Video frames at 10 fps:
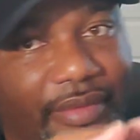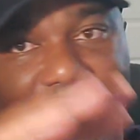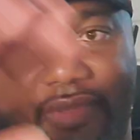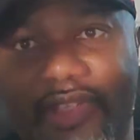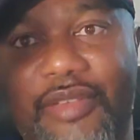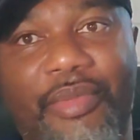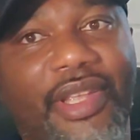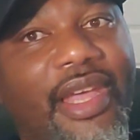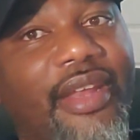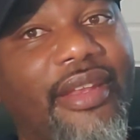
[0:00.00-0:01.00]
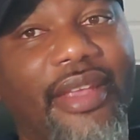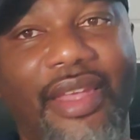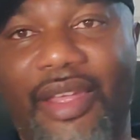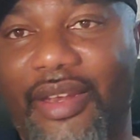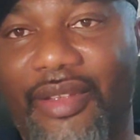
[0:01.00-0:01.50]
need to be out
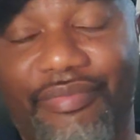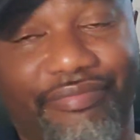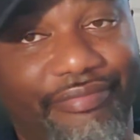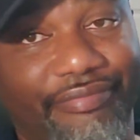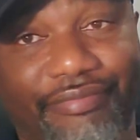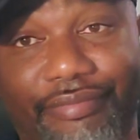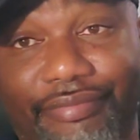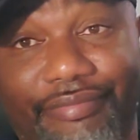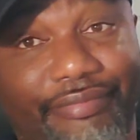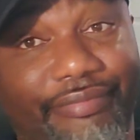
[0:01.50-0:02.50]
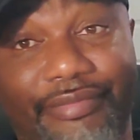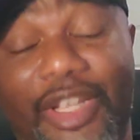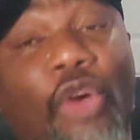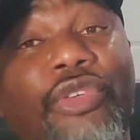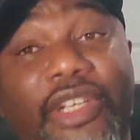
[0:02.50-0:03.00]
of
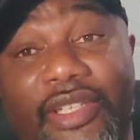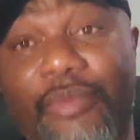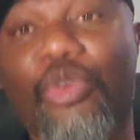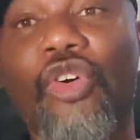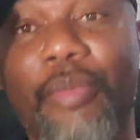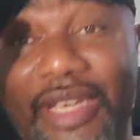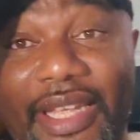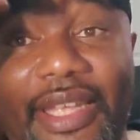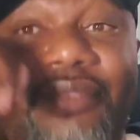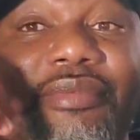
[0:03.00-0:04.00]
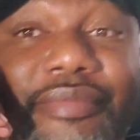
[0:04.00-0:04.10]
on the unemployment line